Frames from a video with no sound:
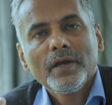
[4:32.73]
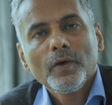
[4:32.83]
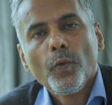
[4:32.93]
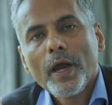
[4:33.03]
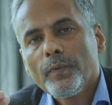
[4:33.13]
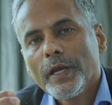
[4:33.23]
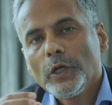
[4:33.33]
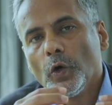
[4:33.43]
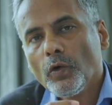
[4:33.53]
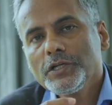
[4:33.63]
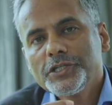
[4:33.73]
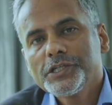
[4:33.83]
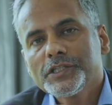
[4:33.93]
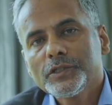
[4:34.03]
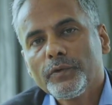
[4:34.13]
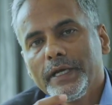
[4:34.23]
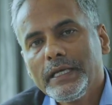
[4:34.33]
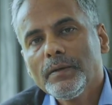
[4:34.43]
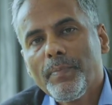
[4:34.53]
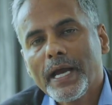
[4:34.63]
where we don't just
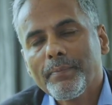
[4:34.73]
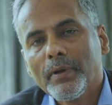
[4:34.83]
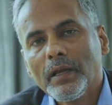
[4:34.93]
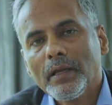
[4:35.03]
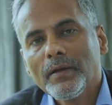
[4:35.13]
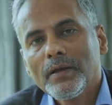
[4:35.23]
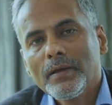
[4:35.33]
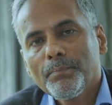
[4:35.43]
read the Bible,